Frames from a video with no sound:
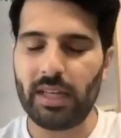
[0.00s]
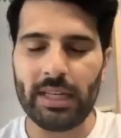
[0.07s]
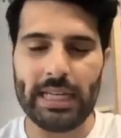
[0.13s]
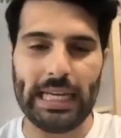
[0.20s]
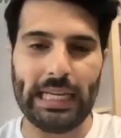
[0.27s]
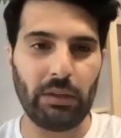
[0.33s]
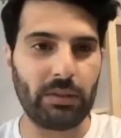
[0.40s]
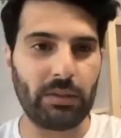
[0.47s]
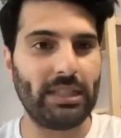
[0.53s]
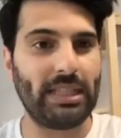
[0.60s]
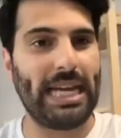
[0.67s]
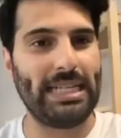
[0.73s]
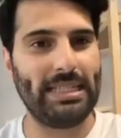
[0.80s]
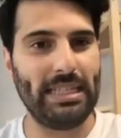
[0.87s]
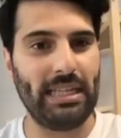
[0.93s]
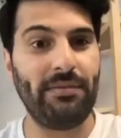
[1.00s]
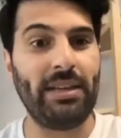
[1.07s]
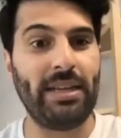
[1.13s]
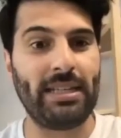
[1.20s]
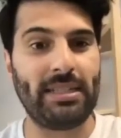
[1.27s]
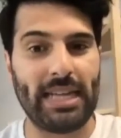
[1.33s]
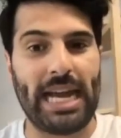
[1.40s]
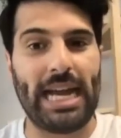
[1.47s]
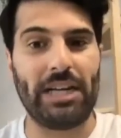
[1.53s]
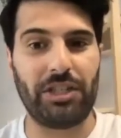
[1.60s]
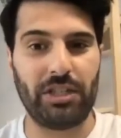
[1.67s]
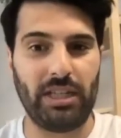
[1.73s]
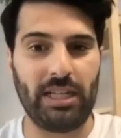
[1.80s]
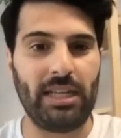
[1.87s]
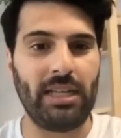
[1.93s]
He looked at that CV and said,
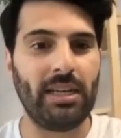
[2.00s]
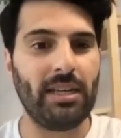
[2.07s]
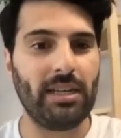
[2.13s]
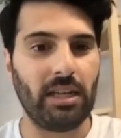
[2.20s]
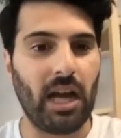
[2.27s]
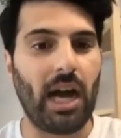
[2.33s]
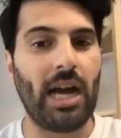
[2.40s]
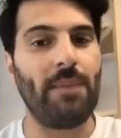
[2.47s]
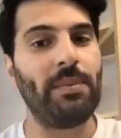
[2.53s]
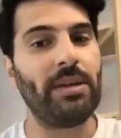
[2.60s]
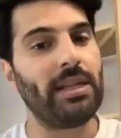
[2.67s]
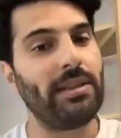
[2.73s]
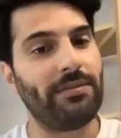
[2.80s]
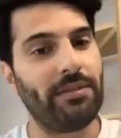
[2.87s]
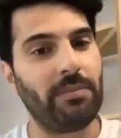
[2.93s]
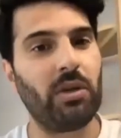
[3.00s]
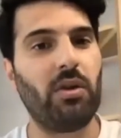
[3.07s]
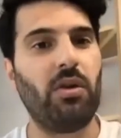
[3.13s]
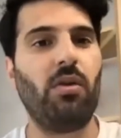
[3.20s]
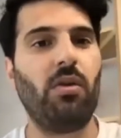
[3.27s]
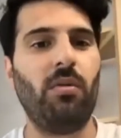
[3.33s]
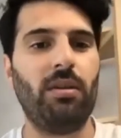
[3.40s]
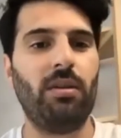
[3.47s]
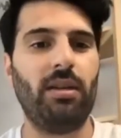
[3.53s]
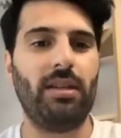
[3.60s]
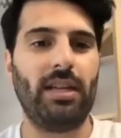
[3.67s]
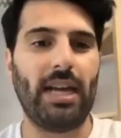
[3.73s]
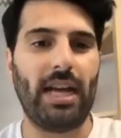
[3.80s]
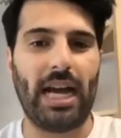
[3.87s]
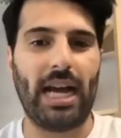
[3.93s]
actually, I'm going to give them a call,
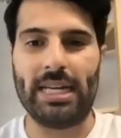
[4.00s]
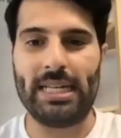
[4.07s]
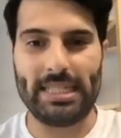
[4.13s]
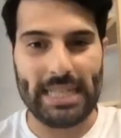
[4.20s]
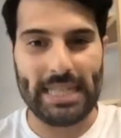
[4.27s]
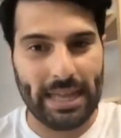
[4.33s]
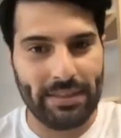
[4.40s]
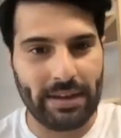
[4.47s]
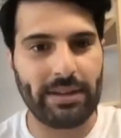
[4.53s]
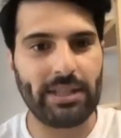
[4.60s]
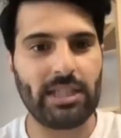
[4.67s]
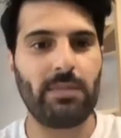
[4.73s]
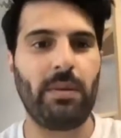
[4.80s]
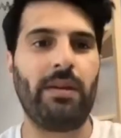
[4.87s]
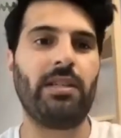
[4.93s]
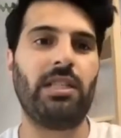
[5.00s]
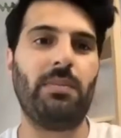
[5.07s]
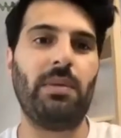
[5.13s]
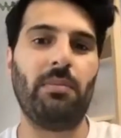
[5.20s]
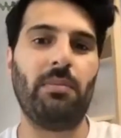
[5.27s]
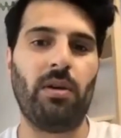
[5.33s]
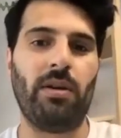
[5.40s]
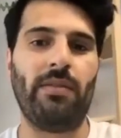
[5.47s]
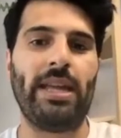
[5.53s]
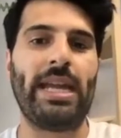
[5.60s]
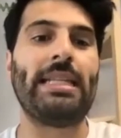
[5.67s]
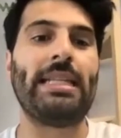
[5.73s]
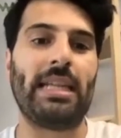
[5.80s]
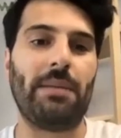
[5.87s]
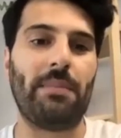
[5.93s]
understand their experience a bit more, and they
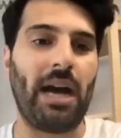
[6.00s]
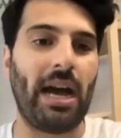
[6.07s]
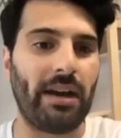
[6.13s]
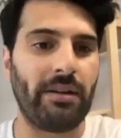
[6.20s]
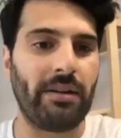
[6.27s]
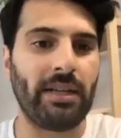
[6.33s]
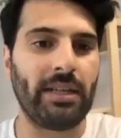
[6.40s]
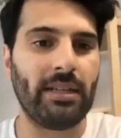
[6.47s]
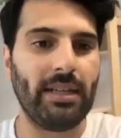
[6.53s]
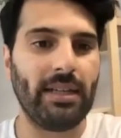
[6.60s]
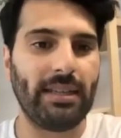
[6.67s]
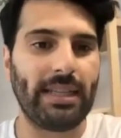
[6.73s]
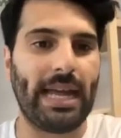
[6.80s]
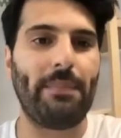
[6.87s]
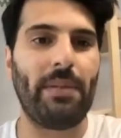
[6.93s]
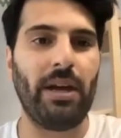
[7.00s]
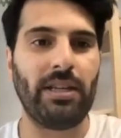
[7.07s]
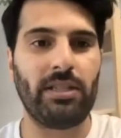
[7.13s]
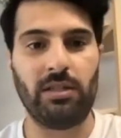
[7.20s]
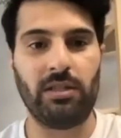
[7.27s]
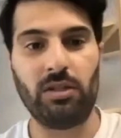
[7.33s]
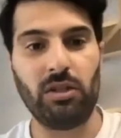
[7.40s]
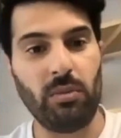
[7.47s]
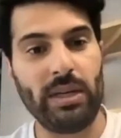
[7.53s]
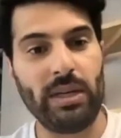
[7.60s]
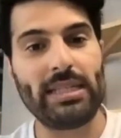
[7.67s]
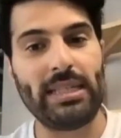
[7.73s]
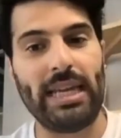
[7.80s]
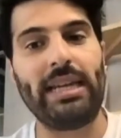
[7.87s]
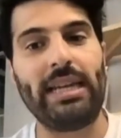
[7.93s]
ended up hiring that person 2
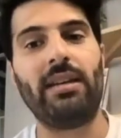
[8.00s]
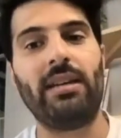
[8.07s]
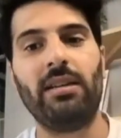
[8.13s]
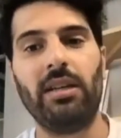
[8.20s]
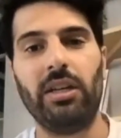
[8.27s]
weeks later.